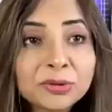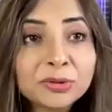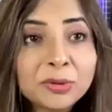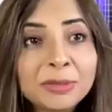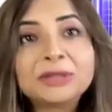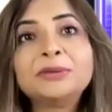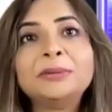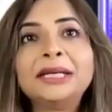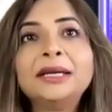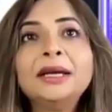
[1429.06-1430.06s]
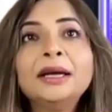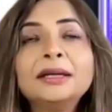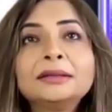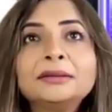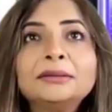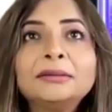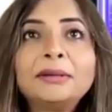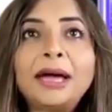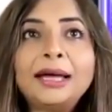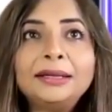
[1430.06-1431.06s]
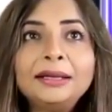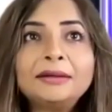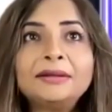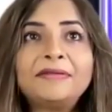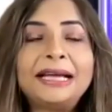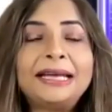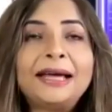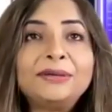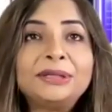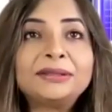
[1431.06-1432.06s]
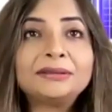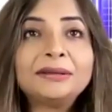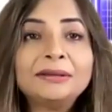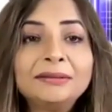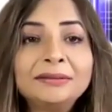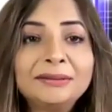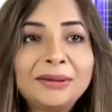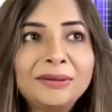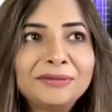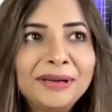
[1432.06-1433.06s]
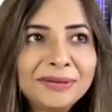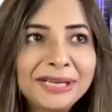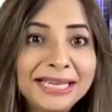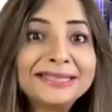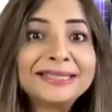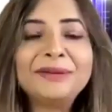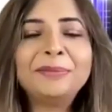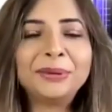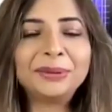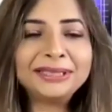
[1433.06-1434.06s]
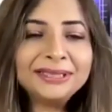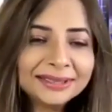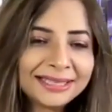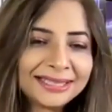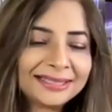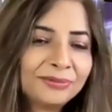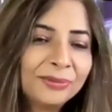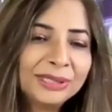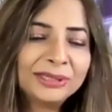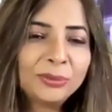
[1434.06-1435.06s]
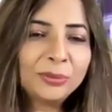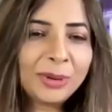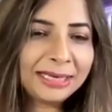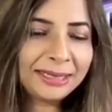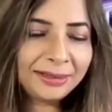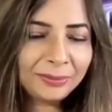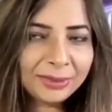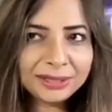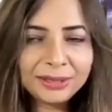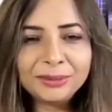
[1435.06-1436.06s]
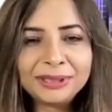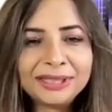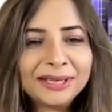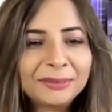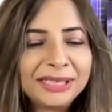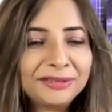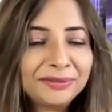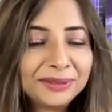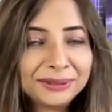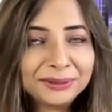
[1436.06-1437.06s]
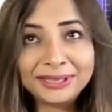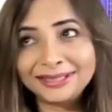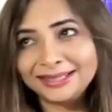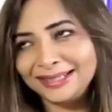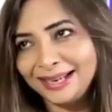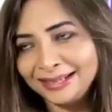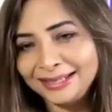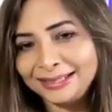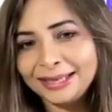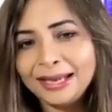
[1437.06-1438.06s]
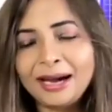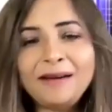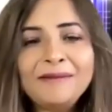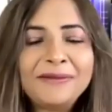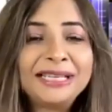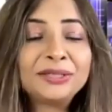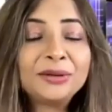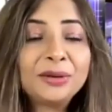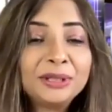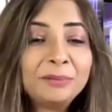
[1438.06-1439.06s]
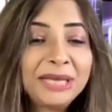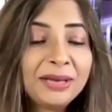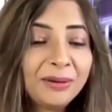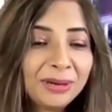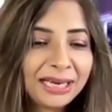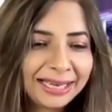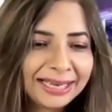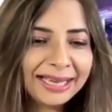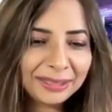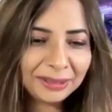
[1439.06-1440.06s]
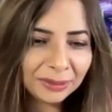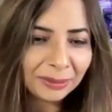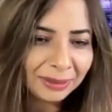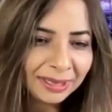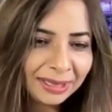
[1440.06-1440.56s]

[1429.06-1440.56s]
much, Kunbi. So I think the 5 languages of love is important. It is worthwhile investing your time and effort to understand it. However, it's not the be all and end all.